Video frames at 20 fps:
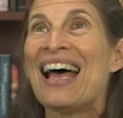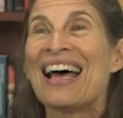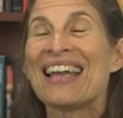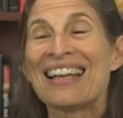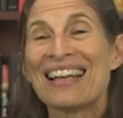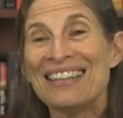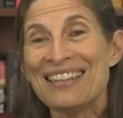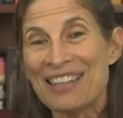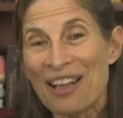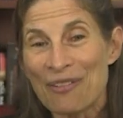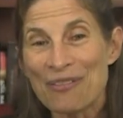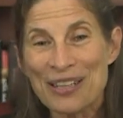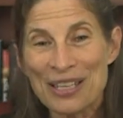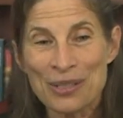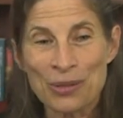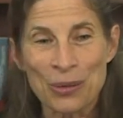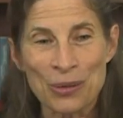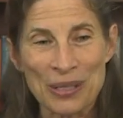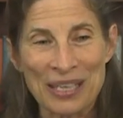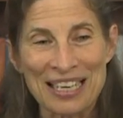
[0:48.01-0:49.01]
And I love
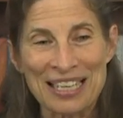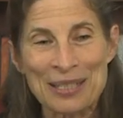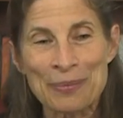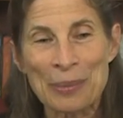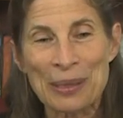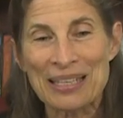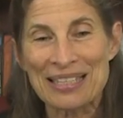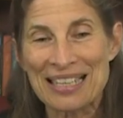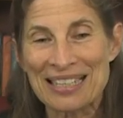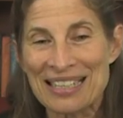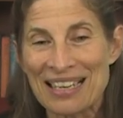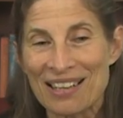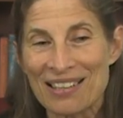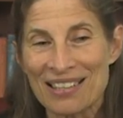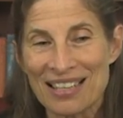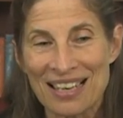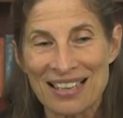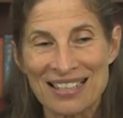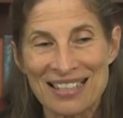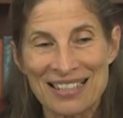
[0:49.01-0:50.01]
this court case because it
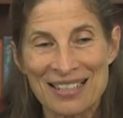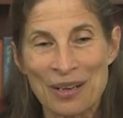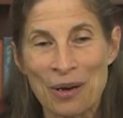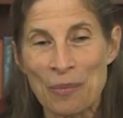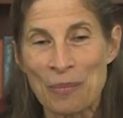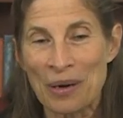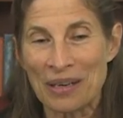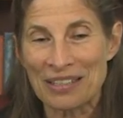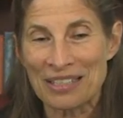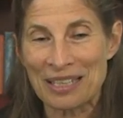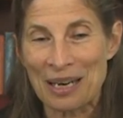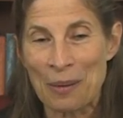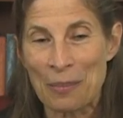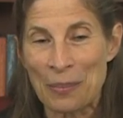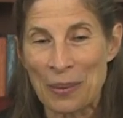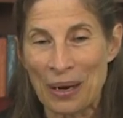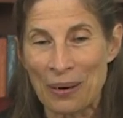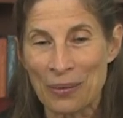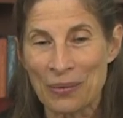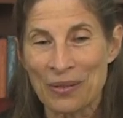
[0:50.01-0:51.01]
tells us so much
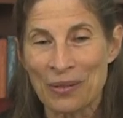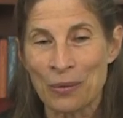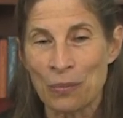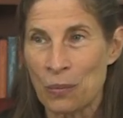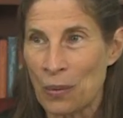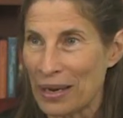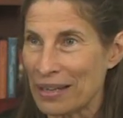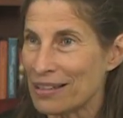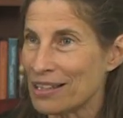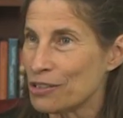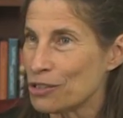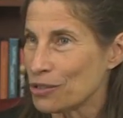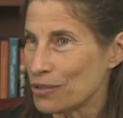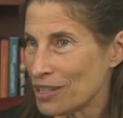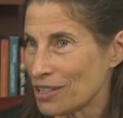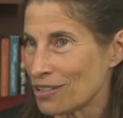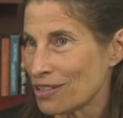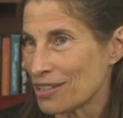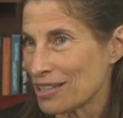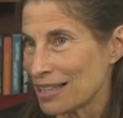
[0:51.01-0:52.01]
about the way the
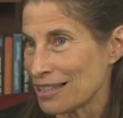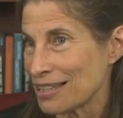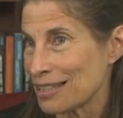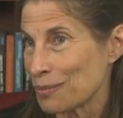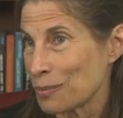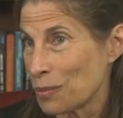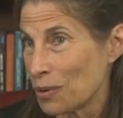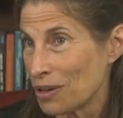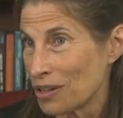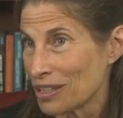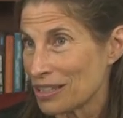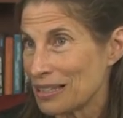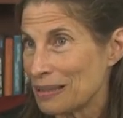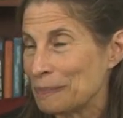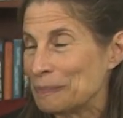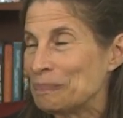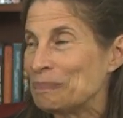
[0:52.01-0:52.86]
judicial system worked.